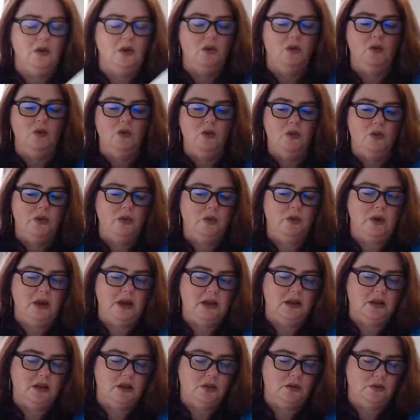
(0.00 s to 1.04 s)
all the
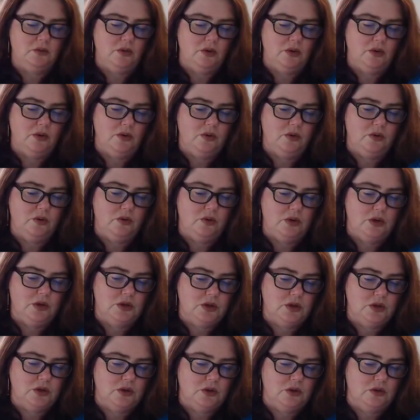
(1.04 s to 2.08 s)
way through
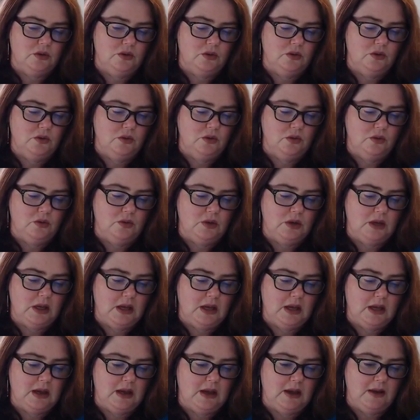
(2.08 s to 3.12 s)
to
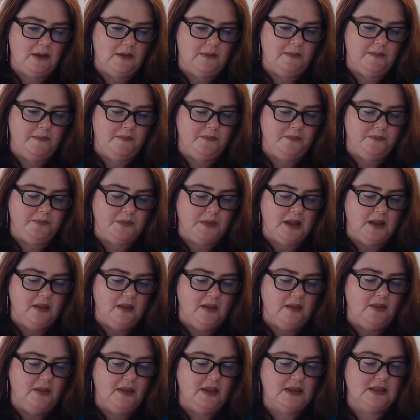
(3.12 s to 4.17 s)

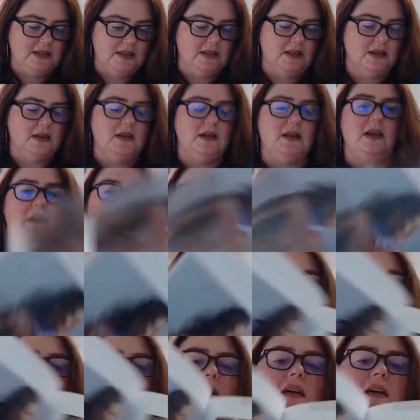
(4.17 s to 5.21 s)
this little
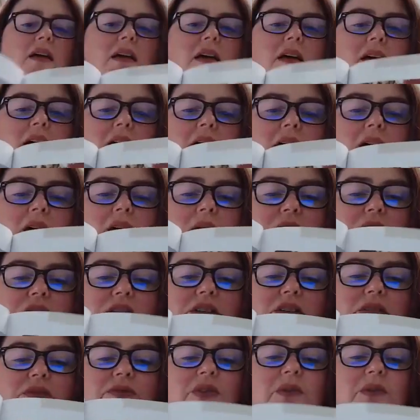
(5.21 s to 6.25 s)
number,
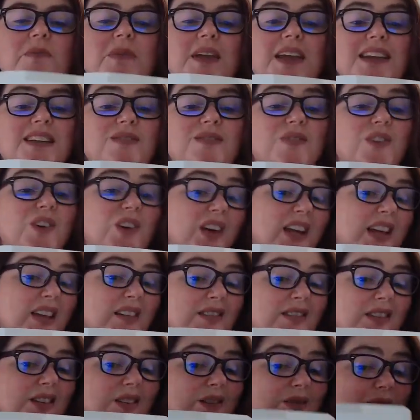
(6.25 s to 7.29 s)
which for me is very
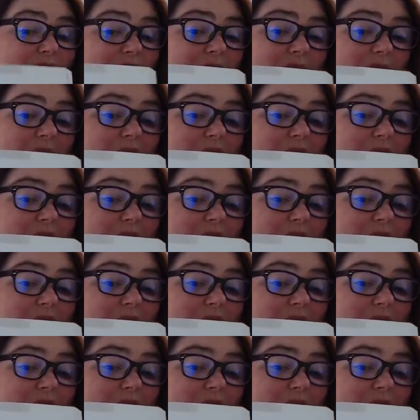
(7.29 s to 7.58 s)
sort of